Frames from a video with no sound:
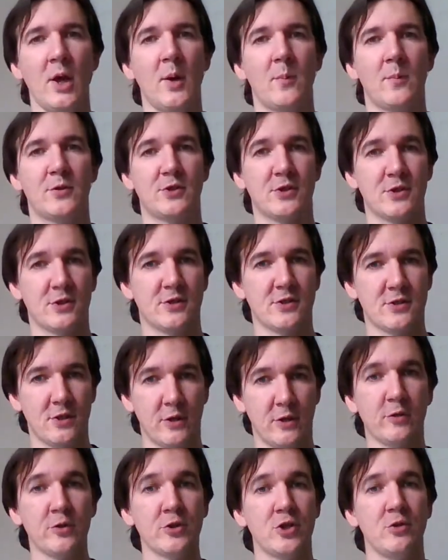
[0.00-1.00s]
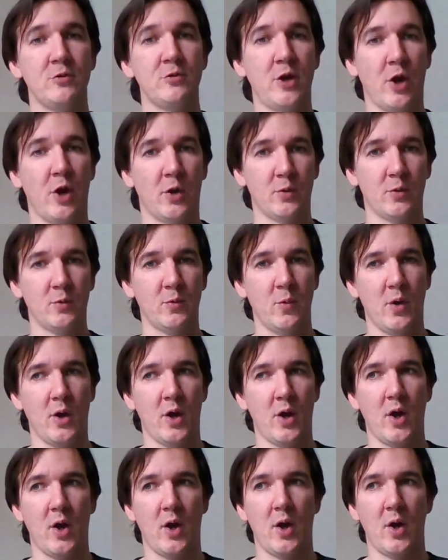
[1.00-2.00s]
But just so long as you know
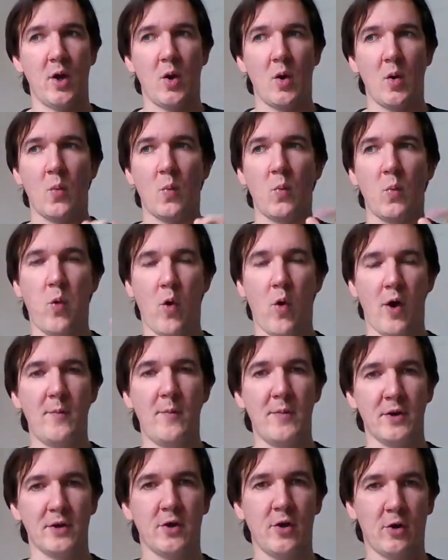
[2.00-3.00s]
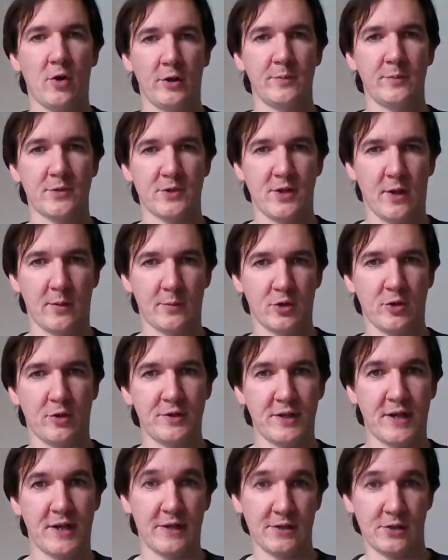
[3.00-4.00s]
what are my columns that I'm
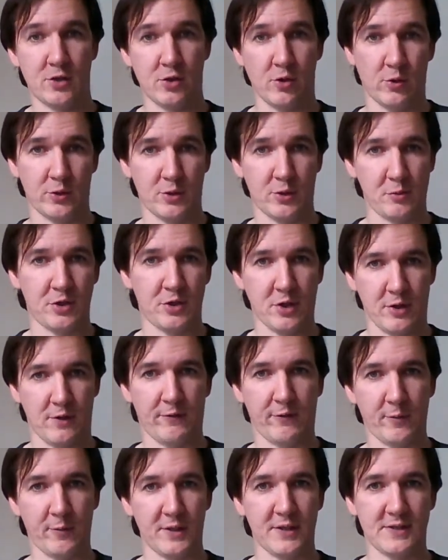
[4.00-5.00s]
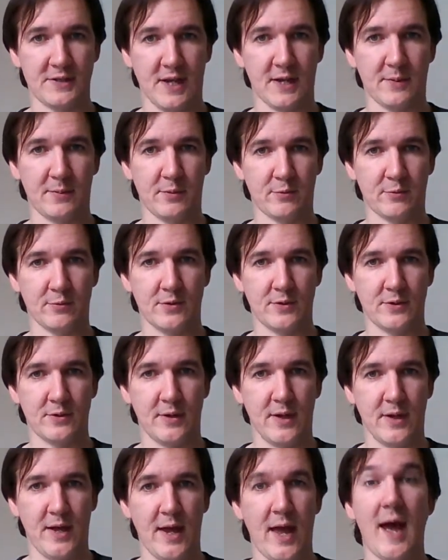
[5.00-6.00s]
trying to get to talk to each other from these tables.
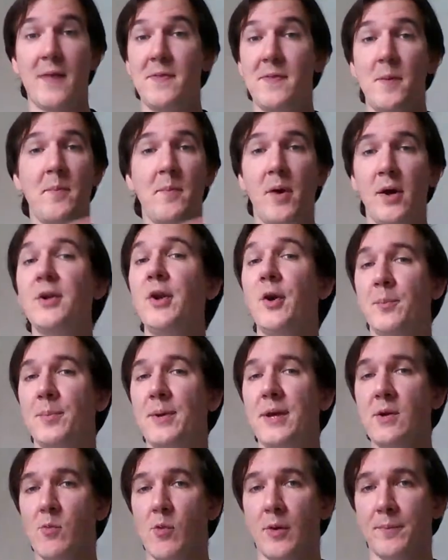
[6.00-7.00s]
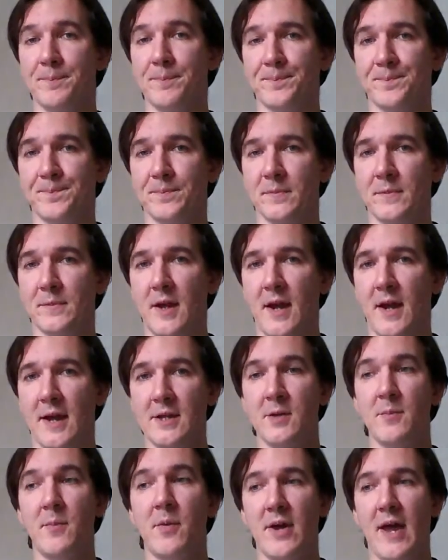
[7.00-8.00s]
And there might not be one.
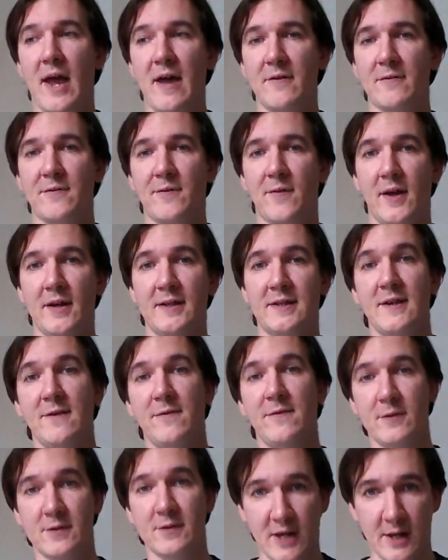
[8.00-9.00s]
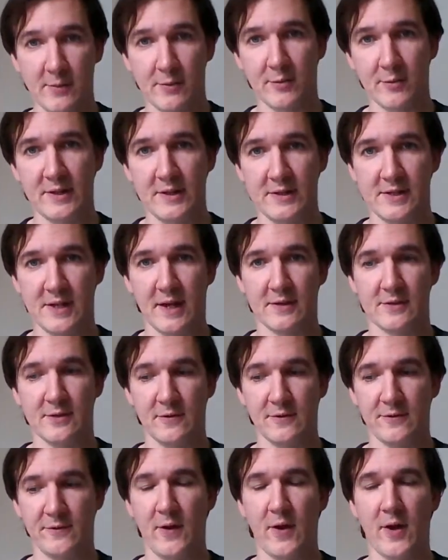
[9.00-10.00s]
And you might have a different table we need to get
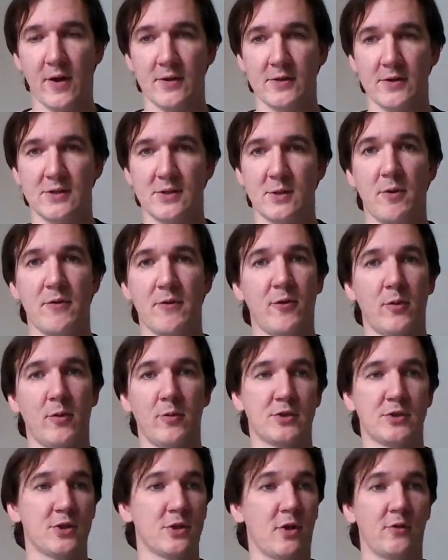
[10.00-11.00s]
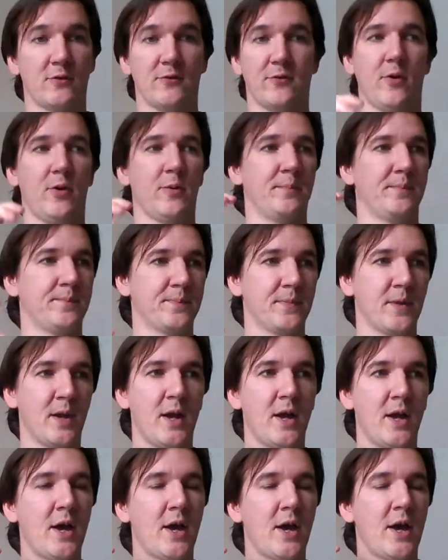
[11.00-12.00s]
to first. So if I want to go from
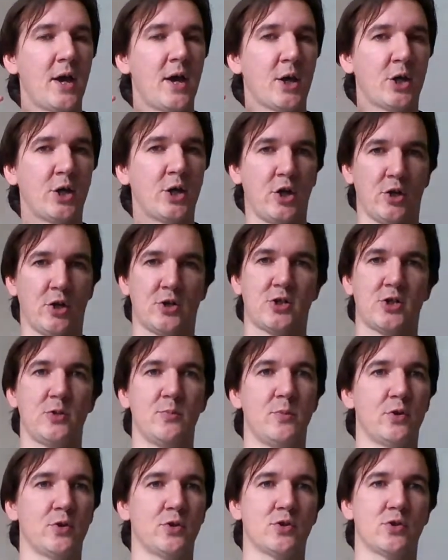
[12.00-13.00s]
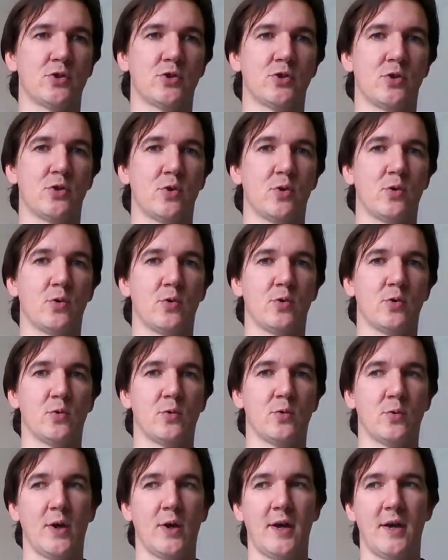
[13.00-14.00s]
customers to